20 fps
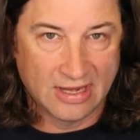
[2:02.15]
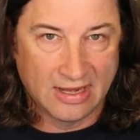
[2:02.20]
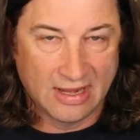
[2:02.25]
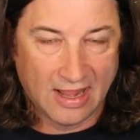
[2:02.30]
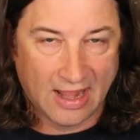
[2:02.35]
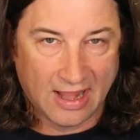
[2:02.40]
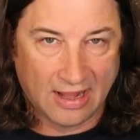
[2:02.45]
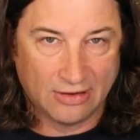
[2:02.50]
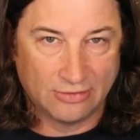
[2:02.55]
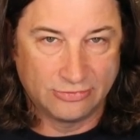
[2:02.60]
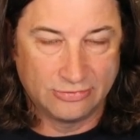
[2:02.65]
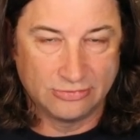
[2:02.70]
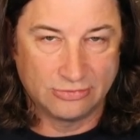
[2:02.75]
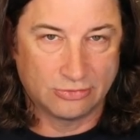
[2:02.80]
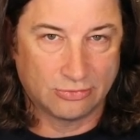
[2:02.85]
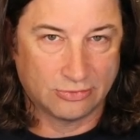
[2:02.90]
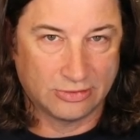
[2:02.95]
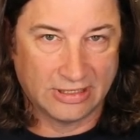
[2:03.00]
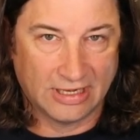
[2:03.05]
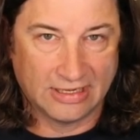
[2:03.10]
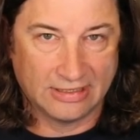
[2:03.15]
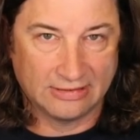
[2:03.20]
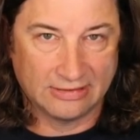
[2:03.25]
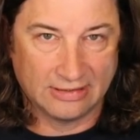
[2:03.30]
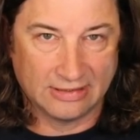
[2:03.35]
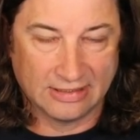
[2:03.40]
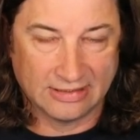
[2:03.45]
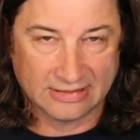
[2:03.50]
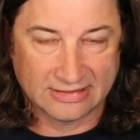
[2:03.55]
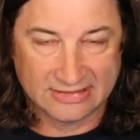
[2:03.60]
how to create
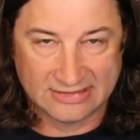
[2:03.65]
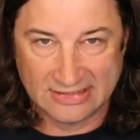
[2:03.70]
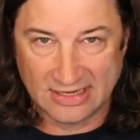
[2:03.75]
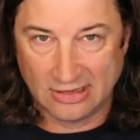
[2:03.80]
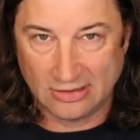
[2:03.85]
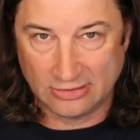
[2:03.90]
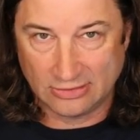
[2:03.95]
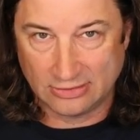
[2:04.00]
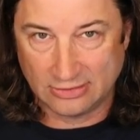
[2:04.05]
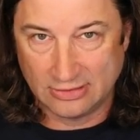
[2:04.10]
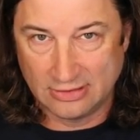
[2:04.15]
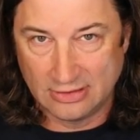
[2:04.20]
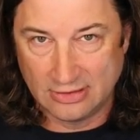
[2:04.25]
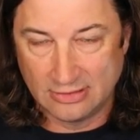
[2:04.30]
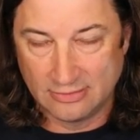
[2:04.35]
an Excel